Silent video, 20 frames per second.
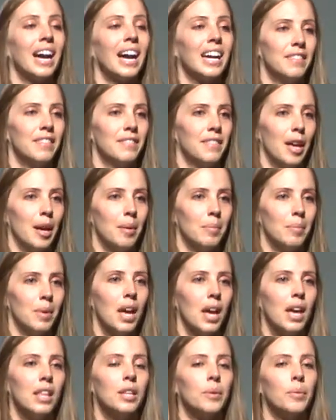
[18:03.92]
9 of them,
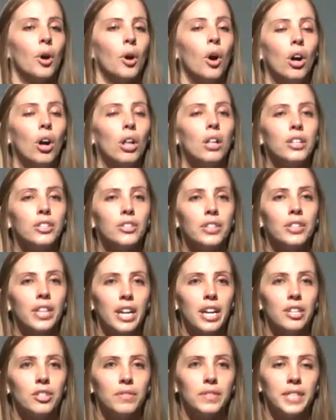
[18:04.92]
and they were all under the
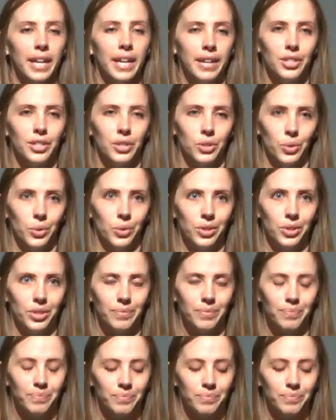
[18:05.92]
age of 10 years old.